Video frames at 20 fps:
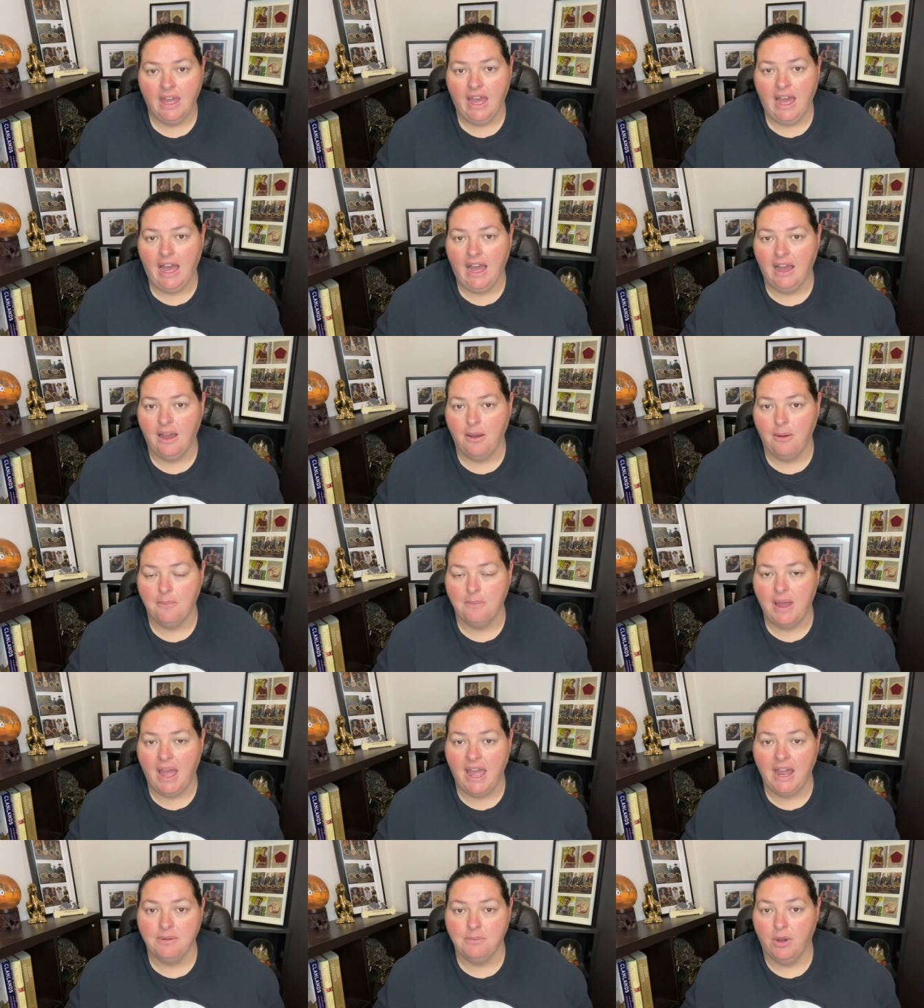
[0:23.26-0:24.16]
um,
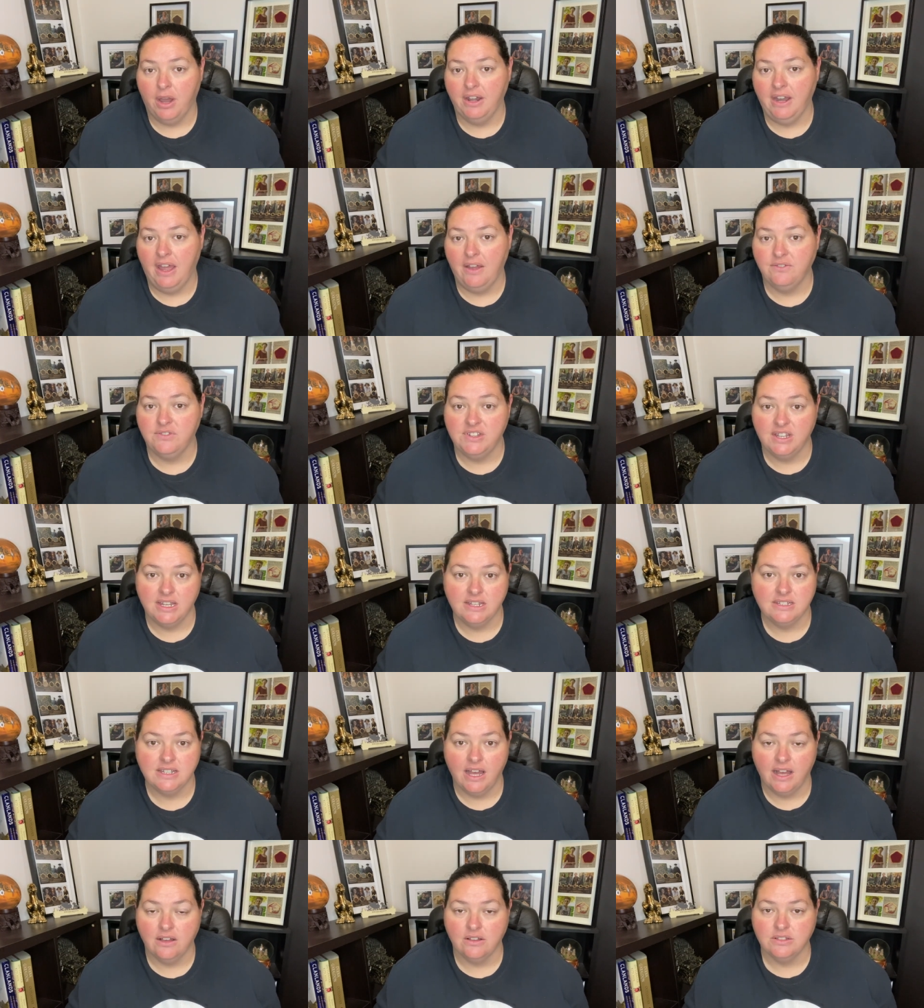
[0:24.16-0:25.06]
and might have
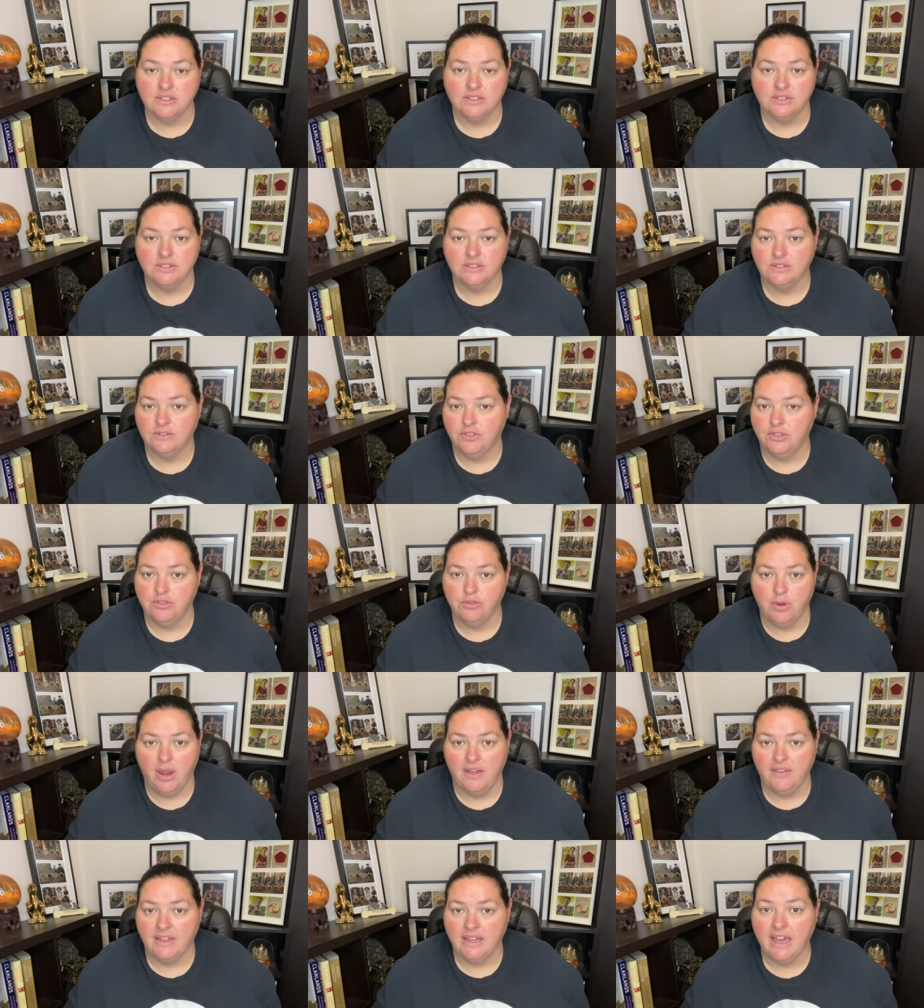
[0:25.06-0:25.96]
details
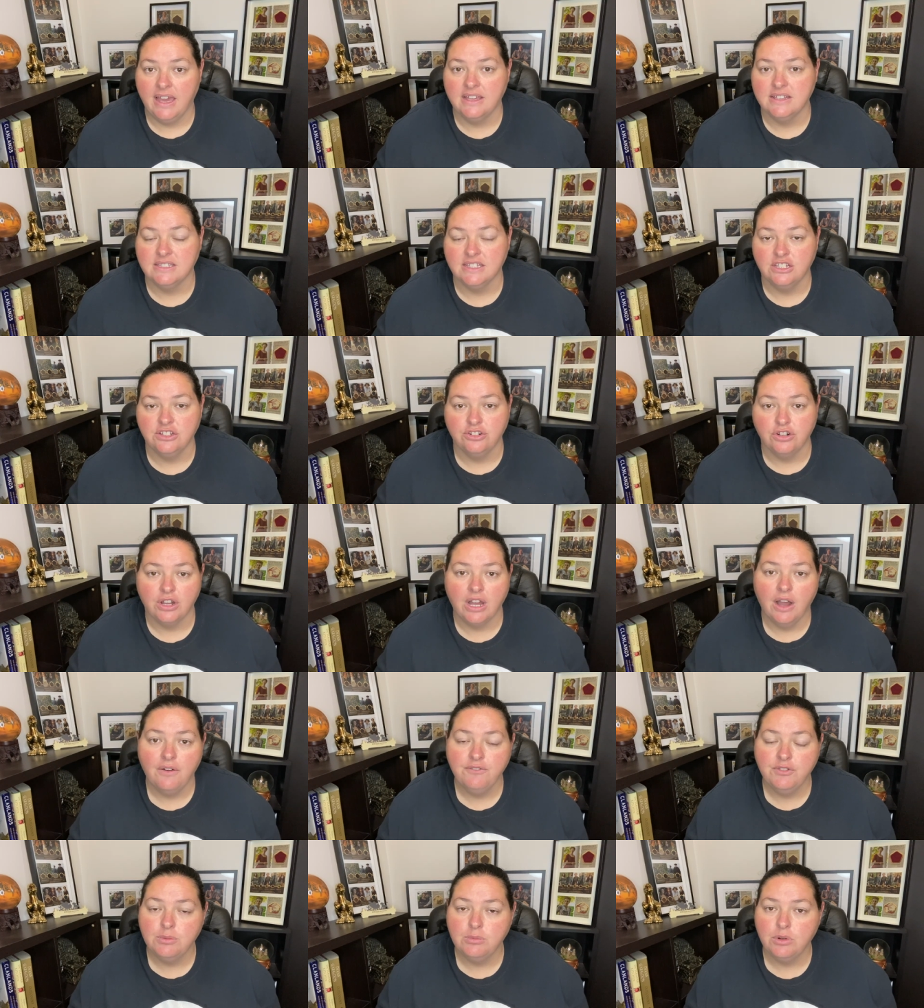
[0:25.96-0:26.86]
throughout the case that you're not
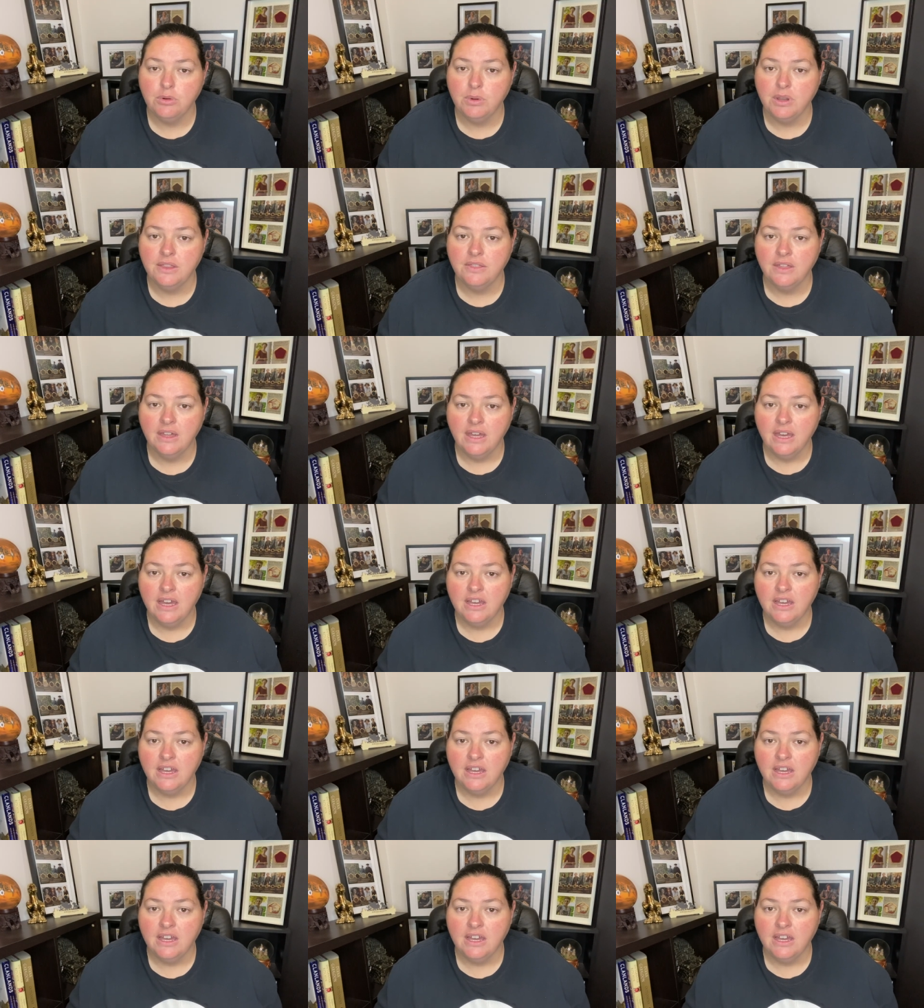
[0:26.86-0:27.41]
comfortable with.